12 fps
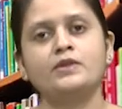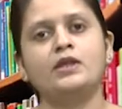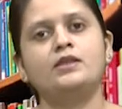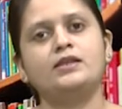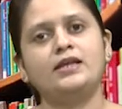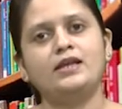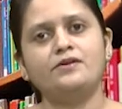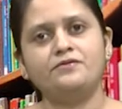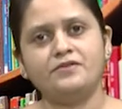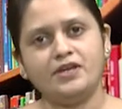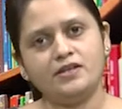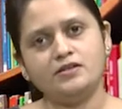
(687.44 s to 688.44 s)
There are
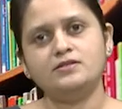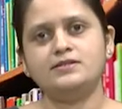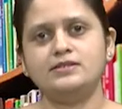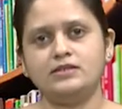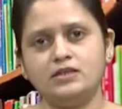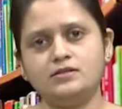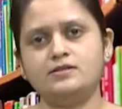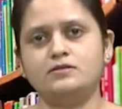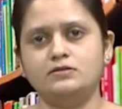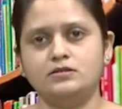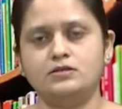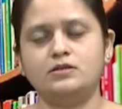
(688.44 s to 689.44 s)
various
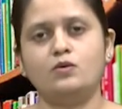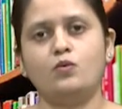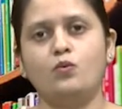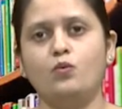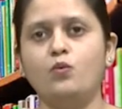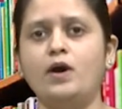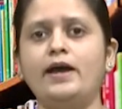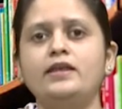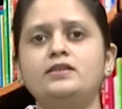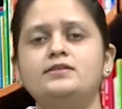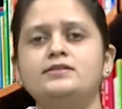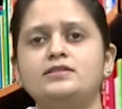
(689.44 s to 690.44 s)
reasons why
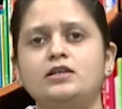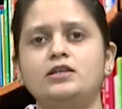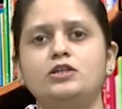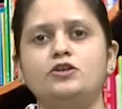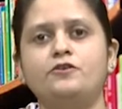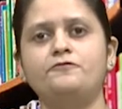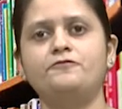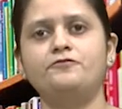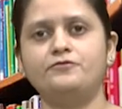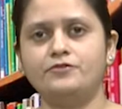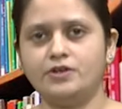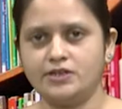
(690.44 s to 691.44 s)
the study of
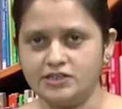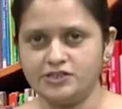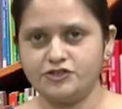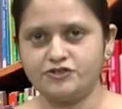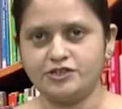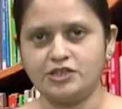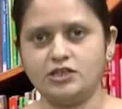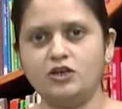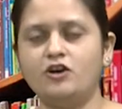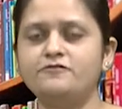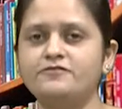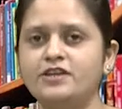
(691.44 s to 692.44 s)
the history
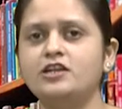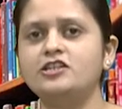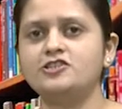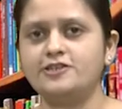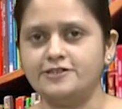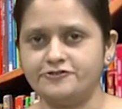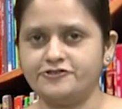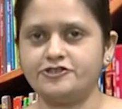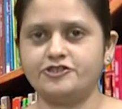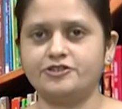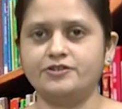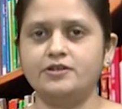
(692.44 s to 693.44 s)
of English
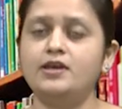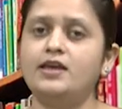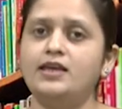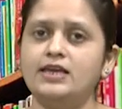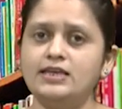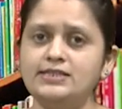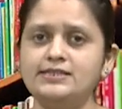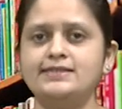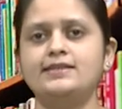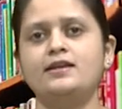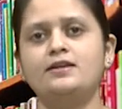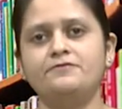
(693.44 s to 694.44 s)
literature is
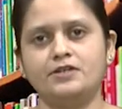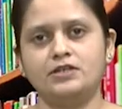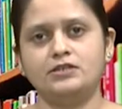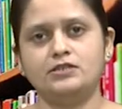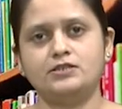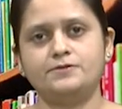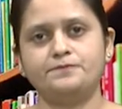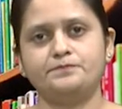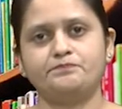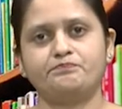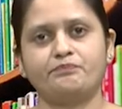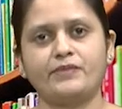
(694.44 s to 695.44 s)
significant.
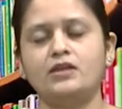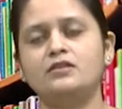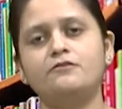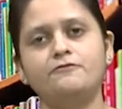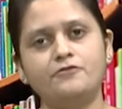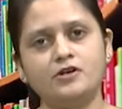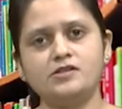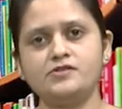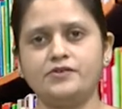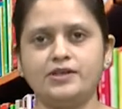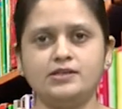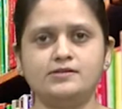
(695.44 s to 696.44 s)
The first
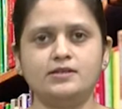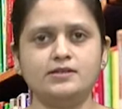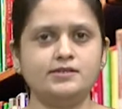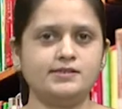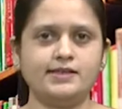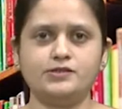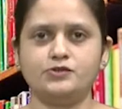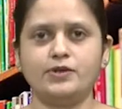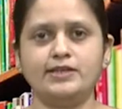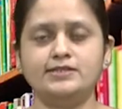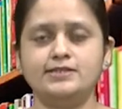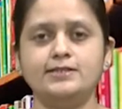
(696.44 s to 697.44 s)
reason is, as you
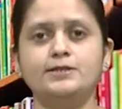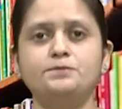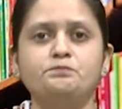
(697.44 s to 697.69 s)
can see,